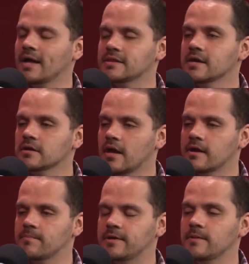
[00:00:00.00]
I, think a
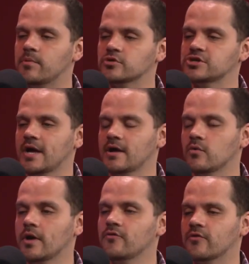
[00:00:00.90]
lot of people shy
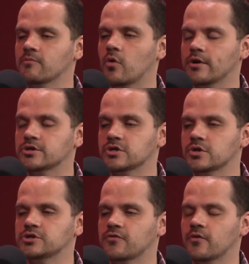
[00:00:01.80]
away from going to
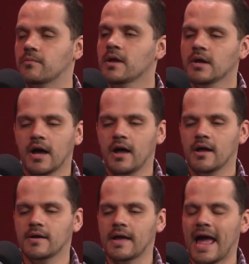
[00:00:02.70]
church or from
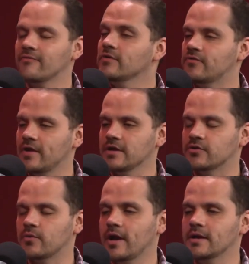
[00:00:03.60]
uh, having
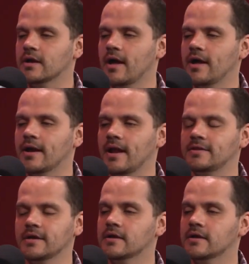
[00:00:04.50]
faith, right, in God. And I mm-hmm.